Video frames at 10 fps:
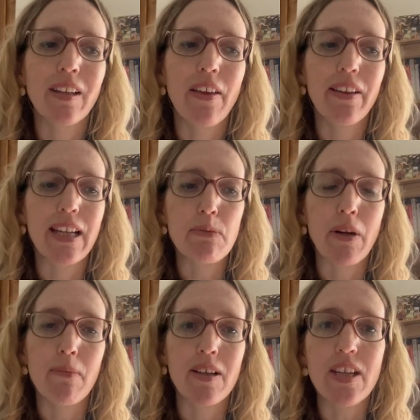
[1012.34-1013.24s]
I think that's
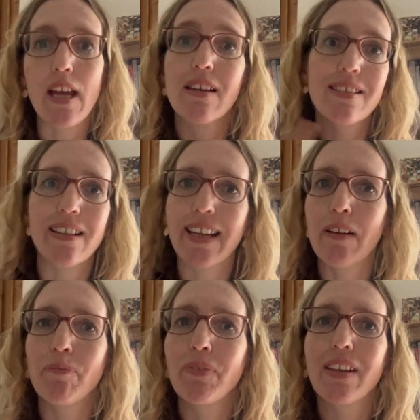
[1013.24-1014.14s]
pretty much it. So
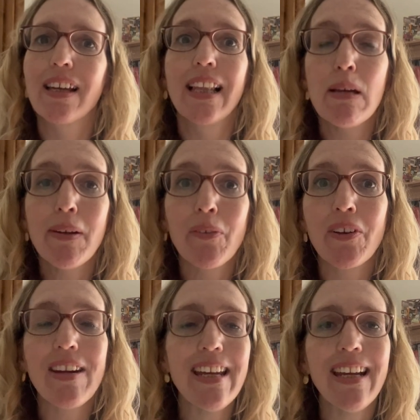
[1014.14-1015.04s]
yeah, let me know what
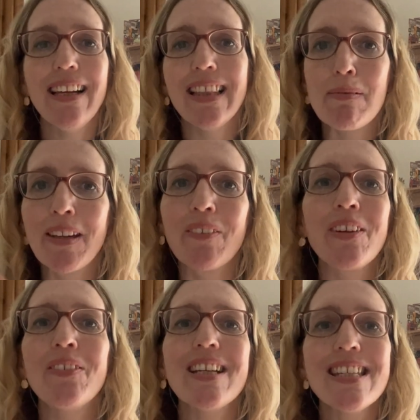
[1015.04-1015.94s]
you're reading. Let me know what
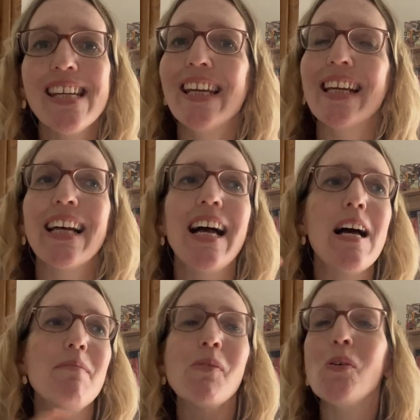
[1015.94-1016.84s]
you're watching.
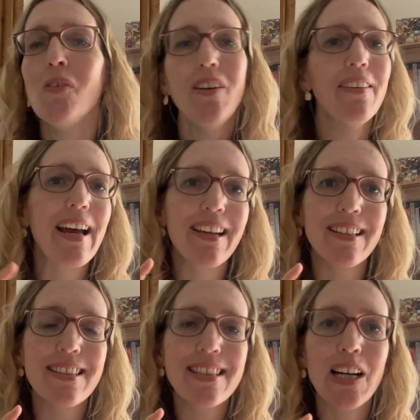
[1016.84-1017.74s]
All of that
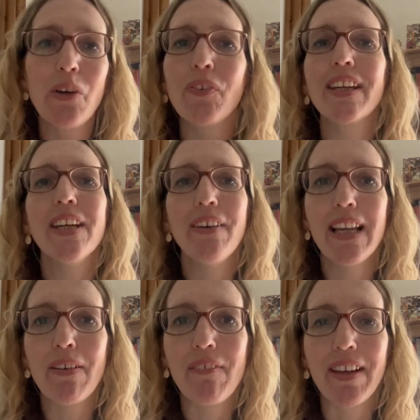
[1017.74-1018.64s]
good stuff. You know I
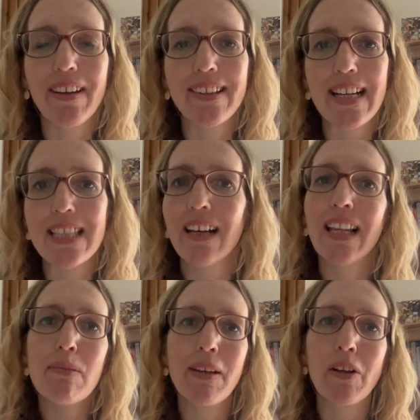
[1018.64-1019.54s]
love having a good natter.
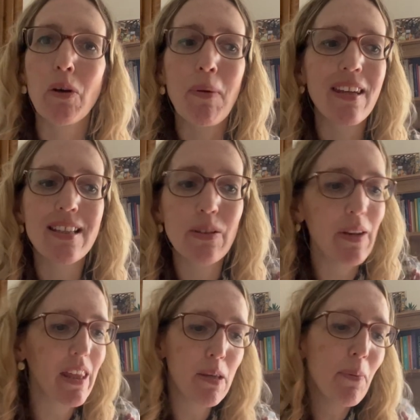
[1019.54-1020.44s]
Let me know your opinions of
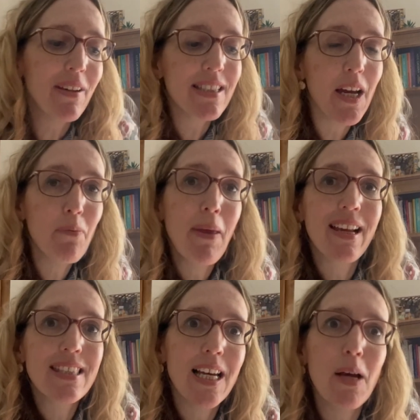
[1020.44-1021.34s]
any of the books that I've
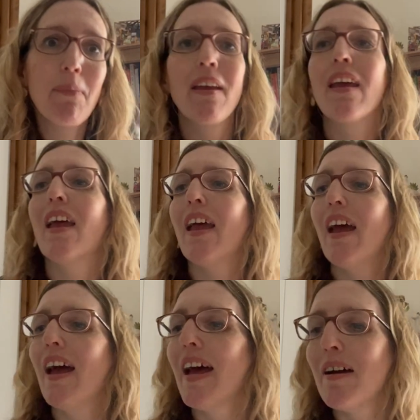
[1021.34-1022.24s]
picked up.
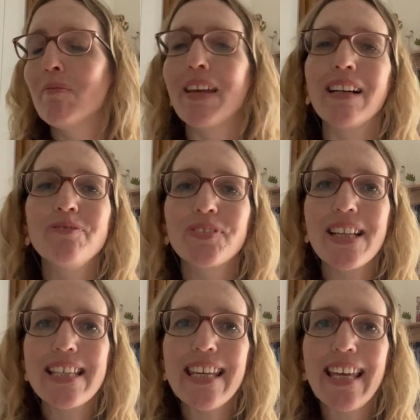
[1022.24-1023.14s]

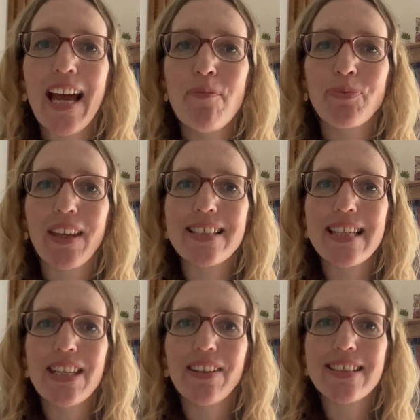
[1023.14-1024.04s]
Take care and
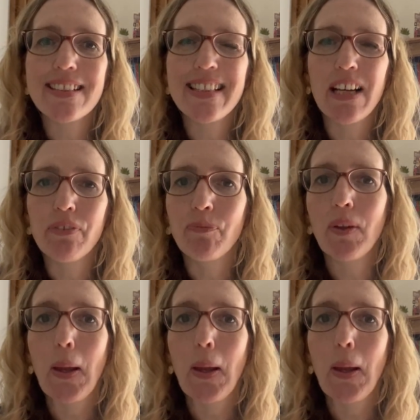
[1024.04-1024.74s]
sending you guys lots of love.